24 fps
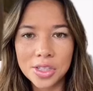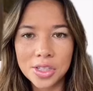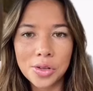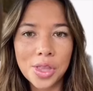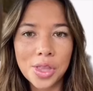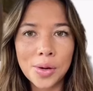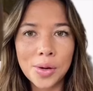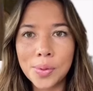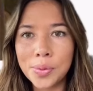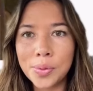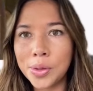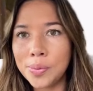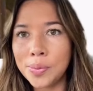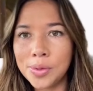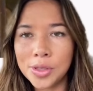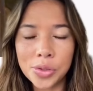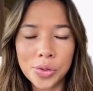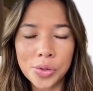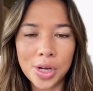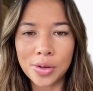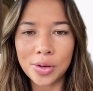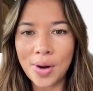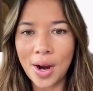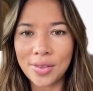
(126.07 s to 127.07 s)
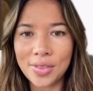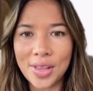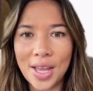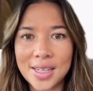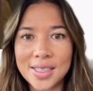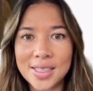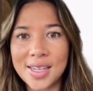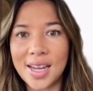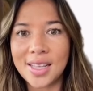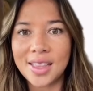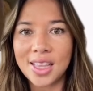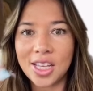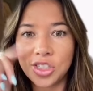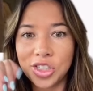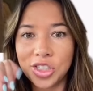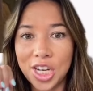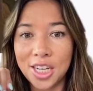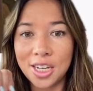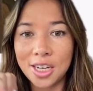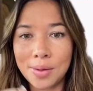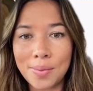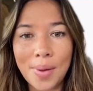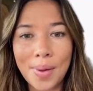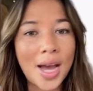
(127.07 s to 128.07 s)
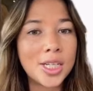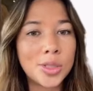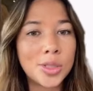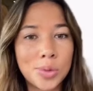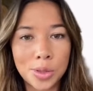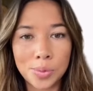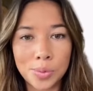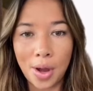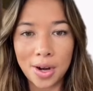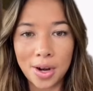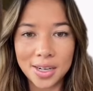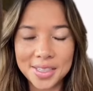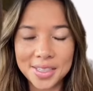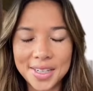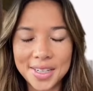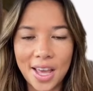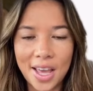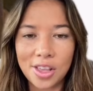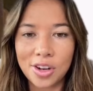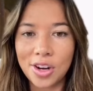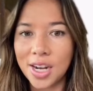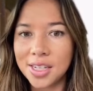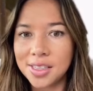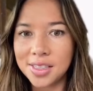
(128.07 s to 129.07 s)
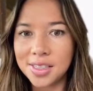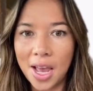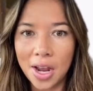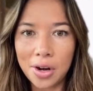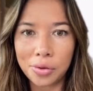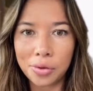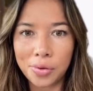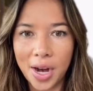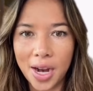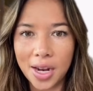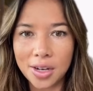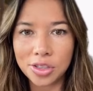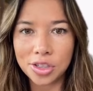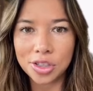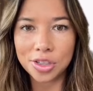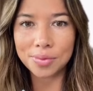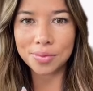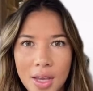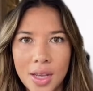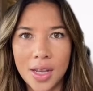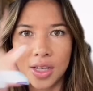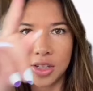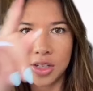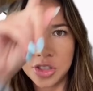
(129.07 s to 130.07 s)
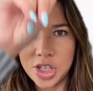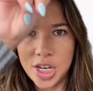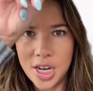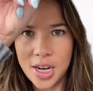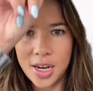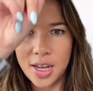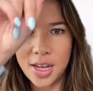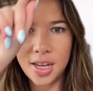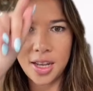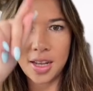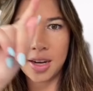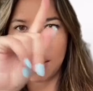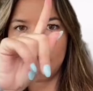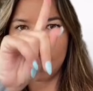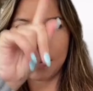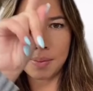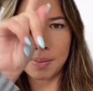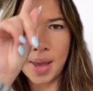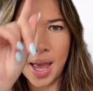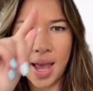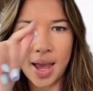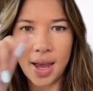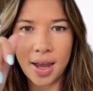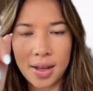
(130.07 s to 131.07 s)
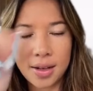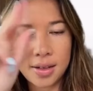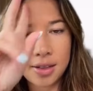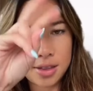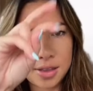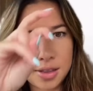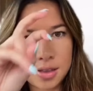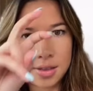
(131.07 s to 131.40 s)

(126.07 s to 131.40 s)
there were rumors going around last night that Jaden and Mads were spotted together at Saddle Ranch. Jaden, Mads,